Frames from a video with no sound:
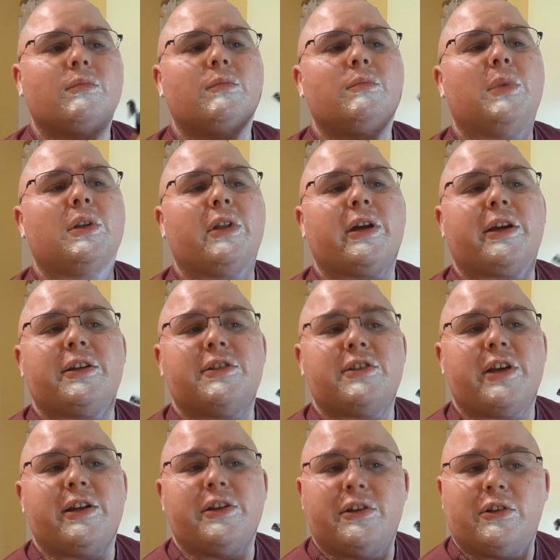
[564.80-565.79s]
But like I
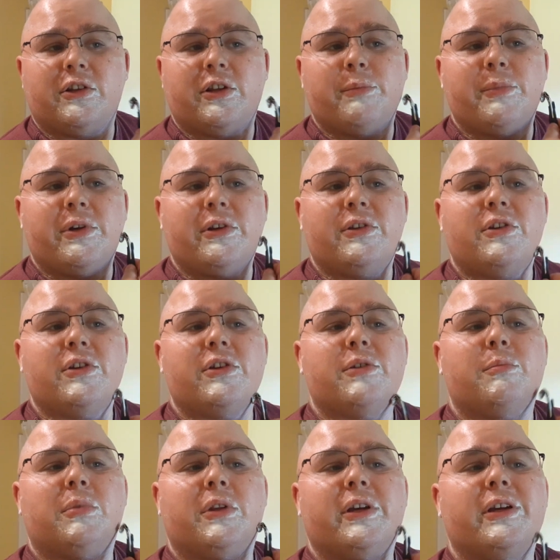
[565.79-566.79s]
said, you're limited to your
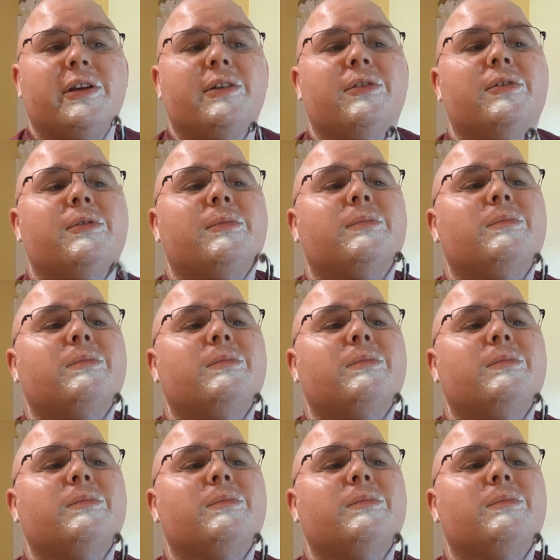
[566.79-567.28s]
blades.